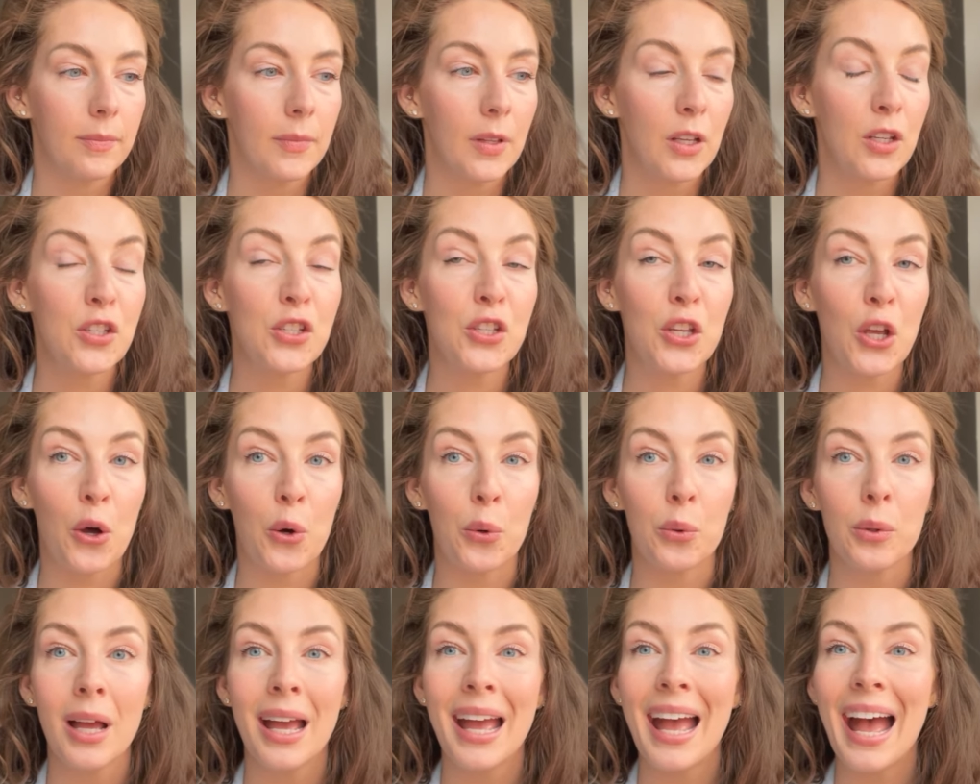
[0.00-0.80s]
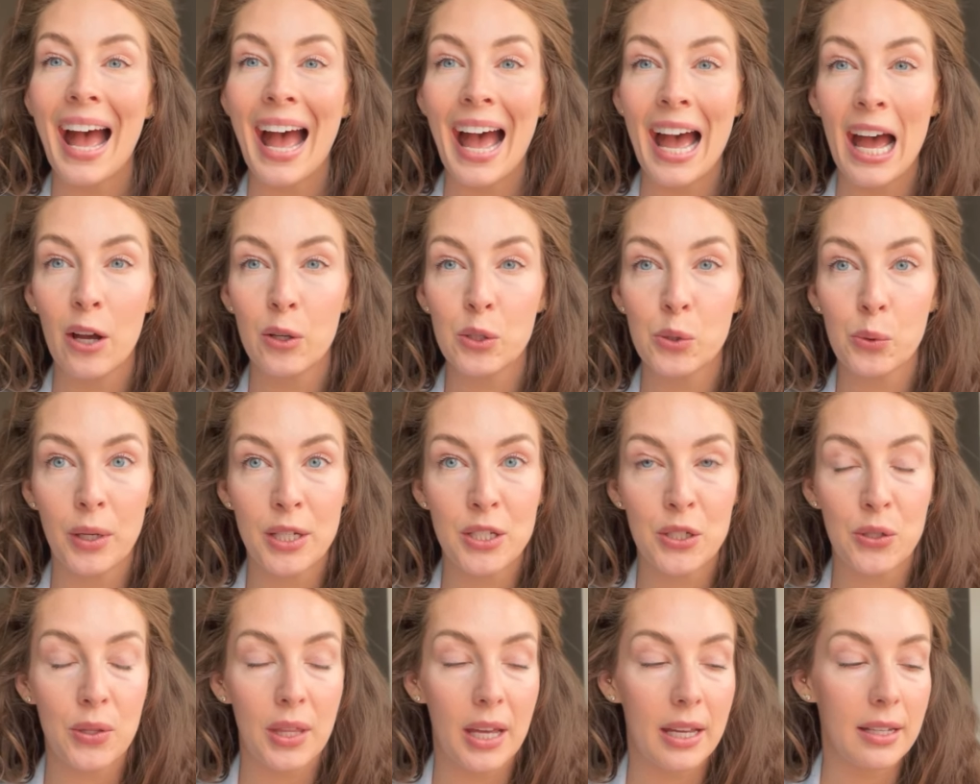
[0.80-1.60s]
So how do I
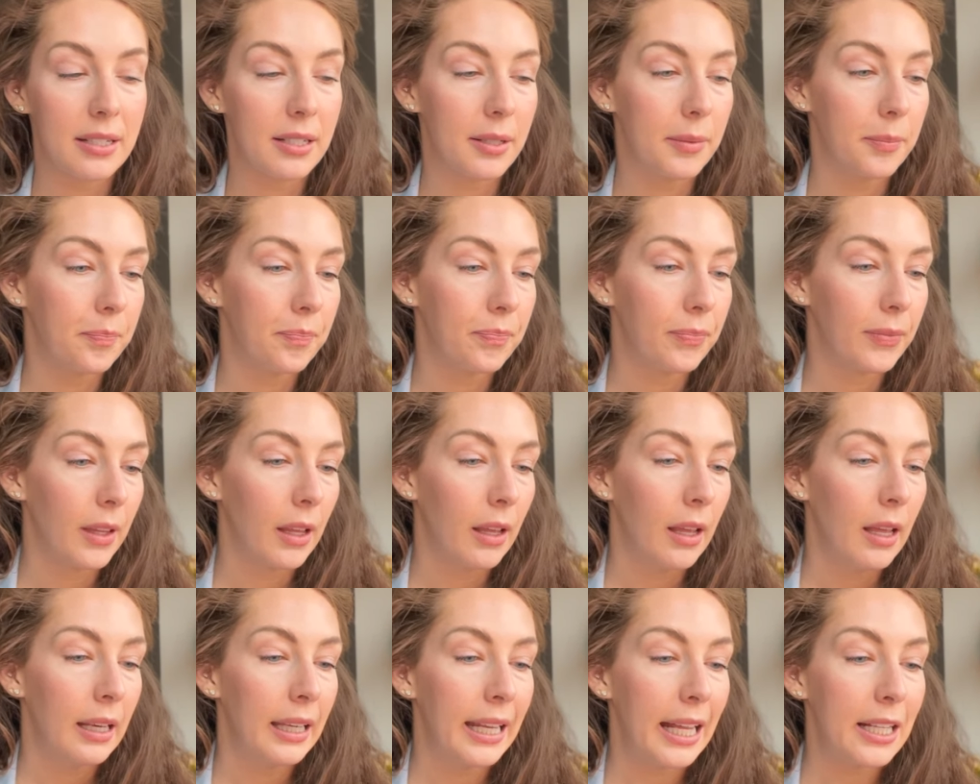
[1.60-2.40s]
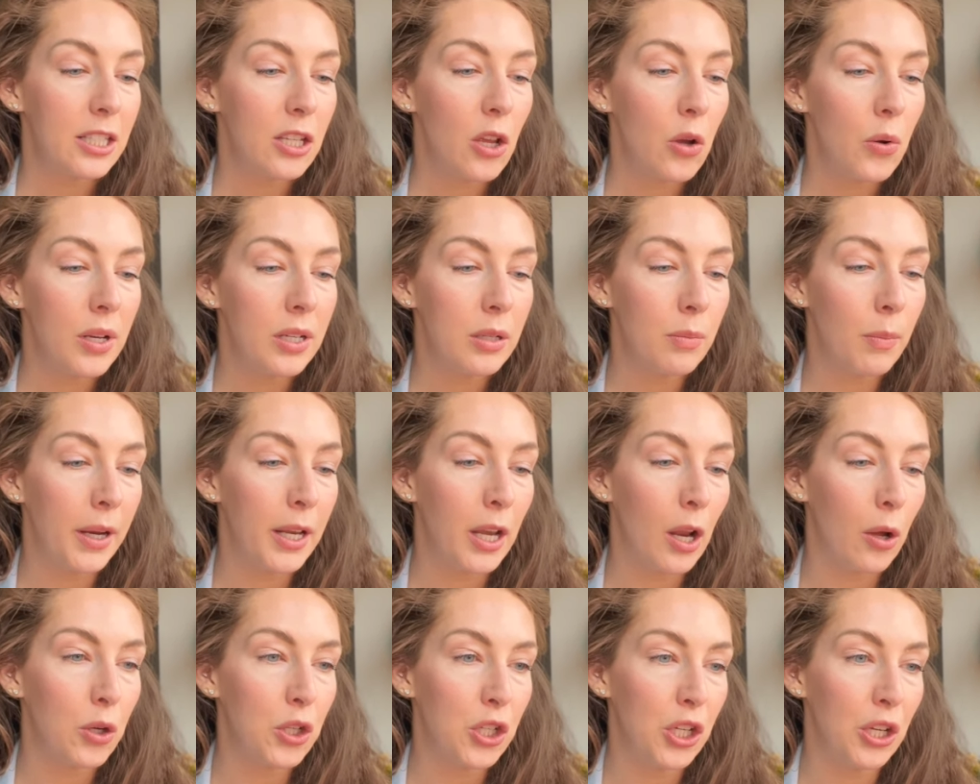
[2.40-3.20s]
do that? Let's go into my
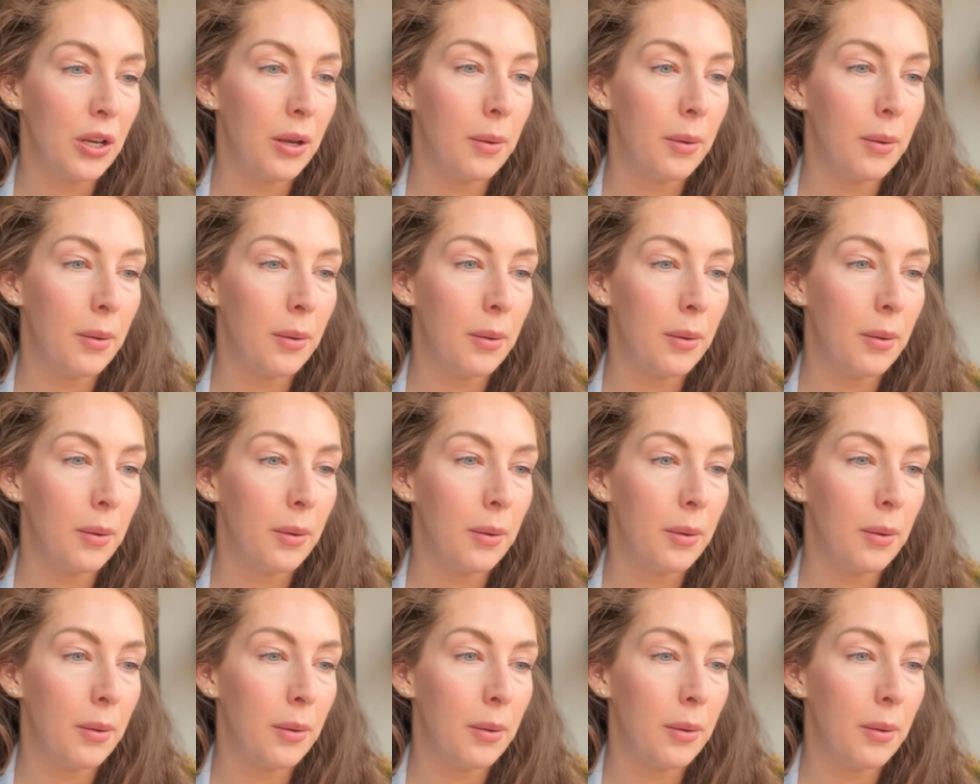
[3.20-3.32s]
Notion